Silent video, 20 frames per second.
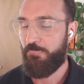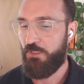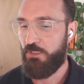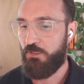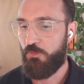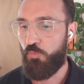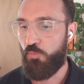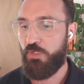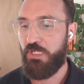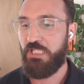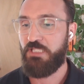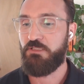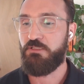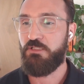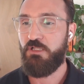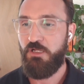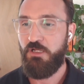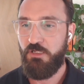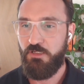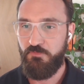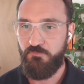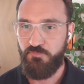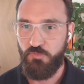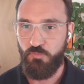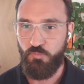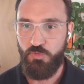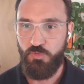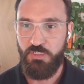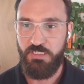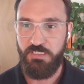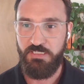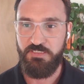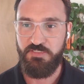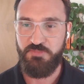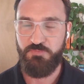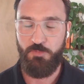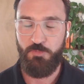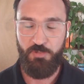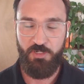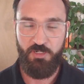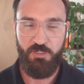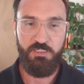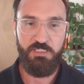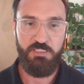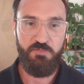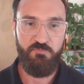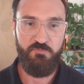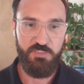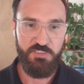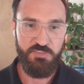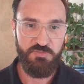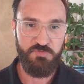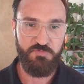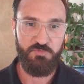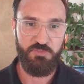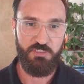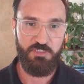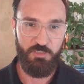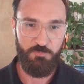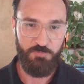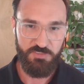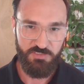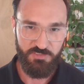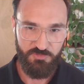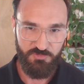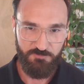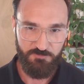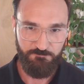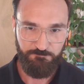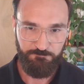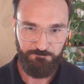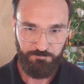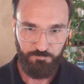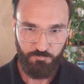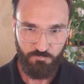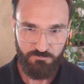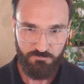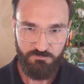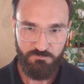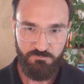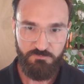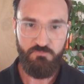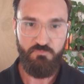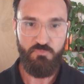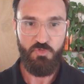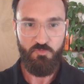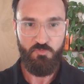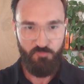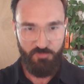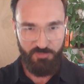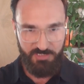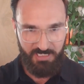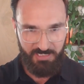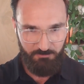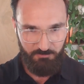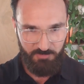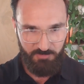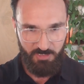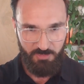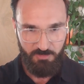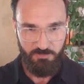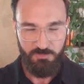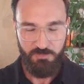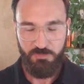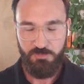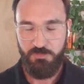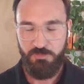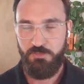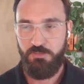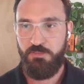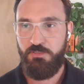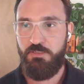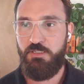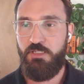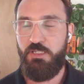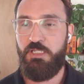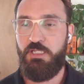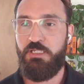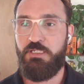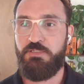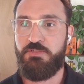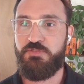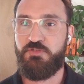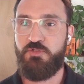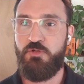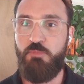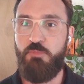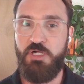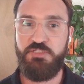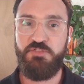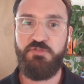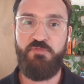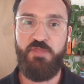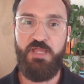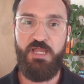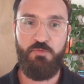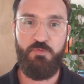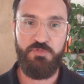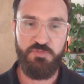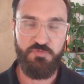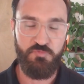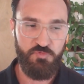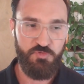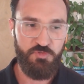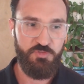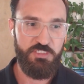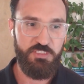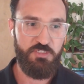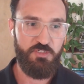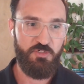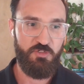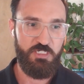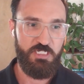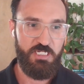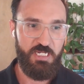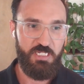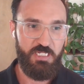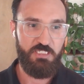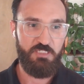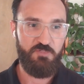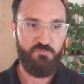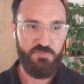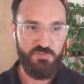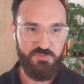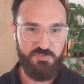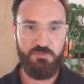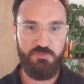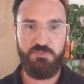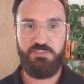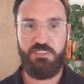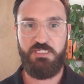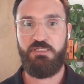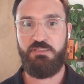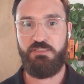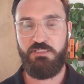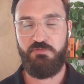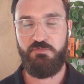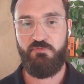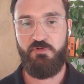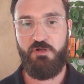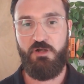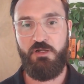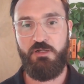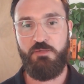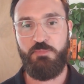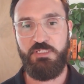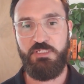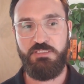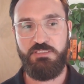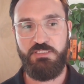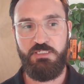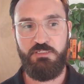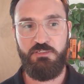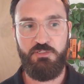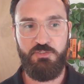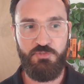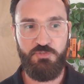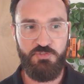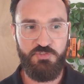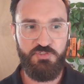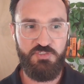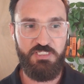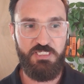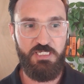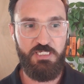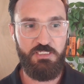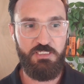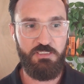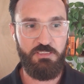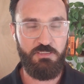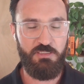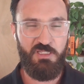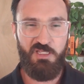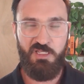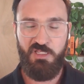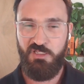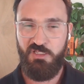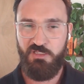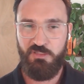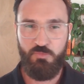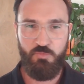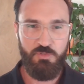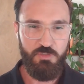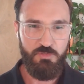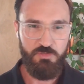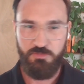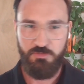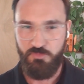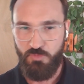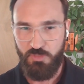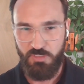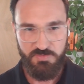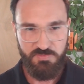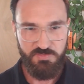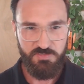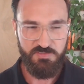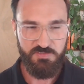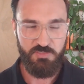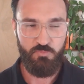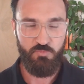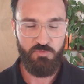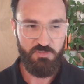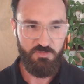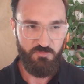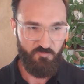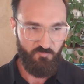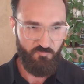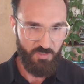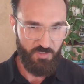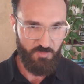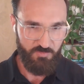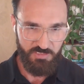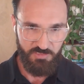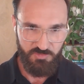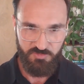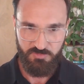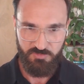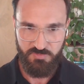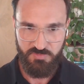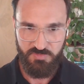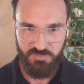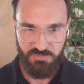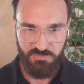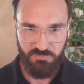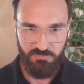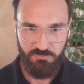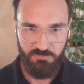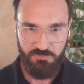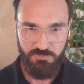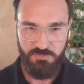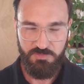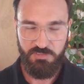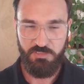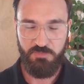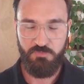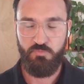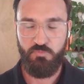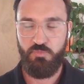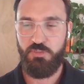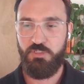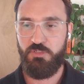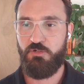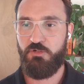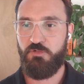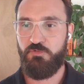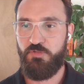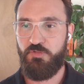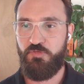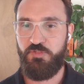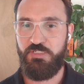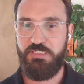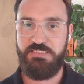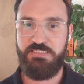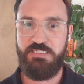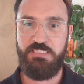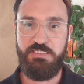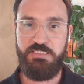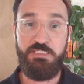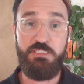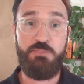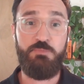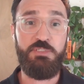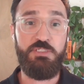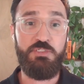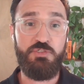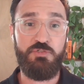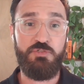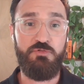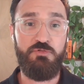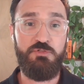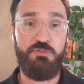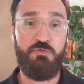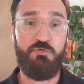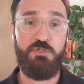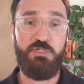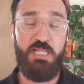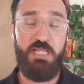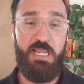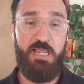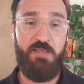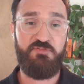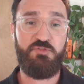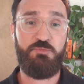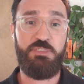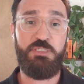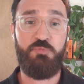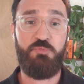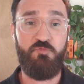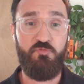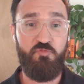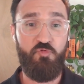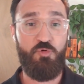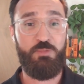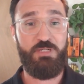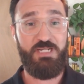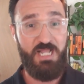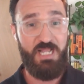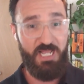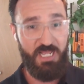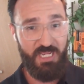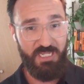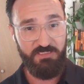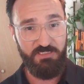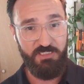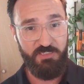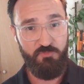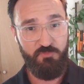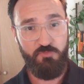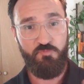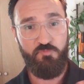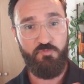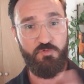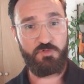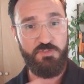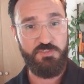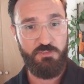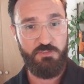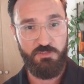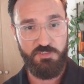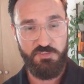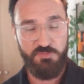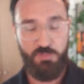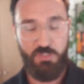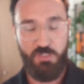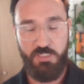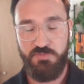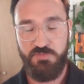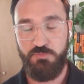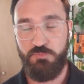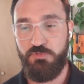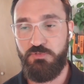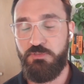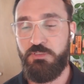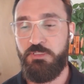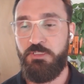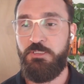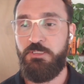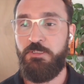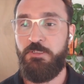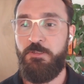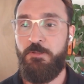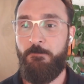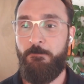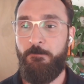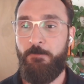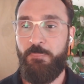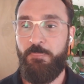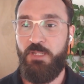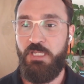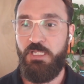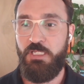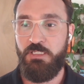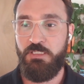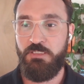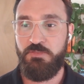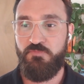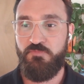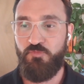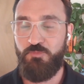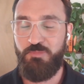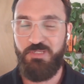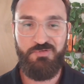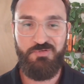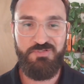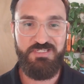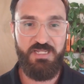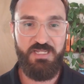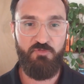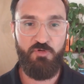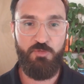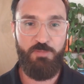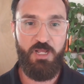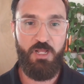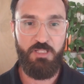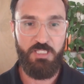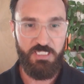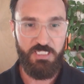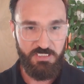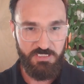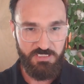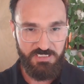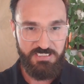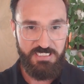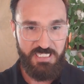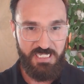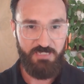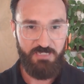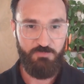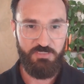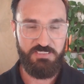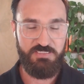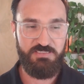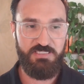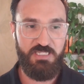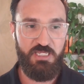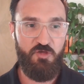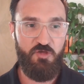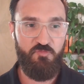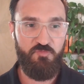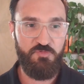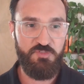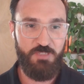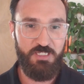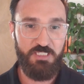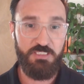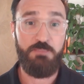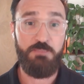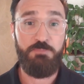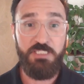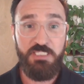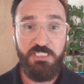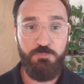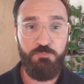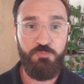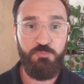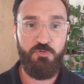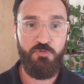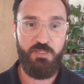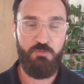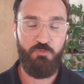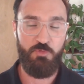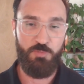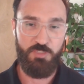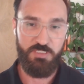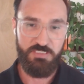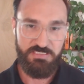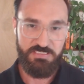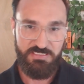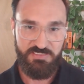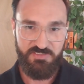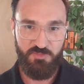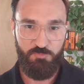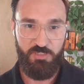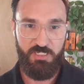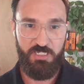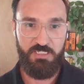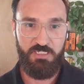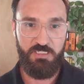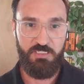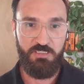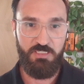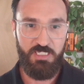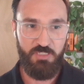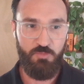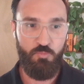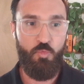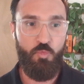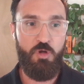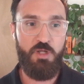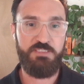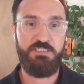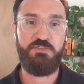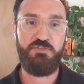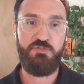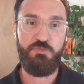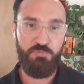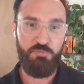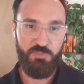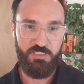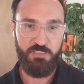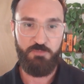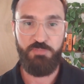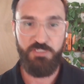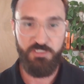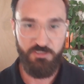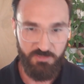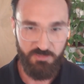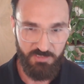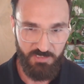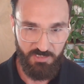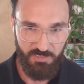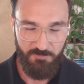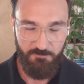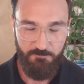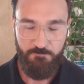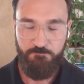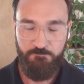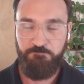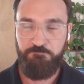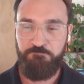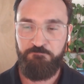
What I loved was preparing individuals for competition, for game day. And so much of that was really creating, facilitating the environment and understanding what are the nuances, like what are the foundational skills and what are the things that need to be true in order to have somebody perform at a high level for as long as possible. And for me, it was never about like the game itself. It was about the people that were participating and wanting to play a bigger game.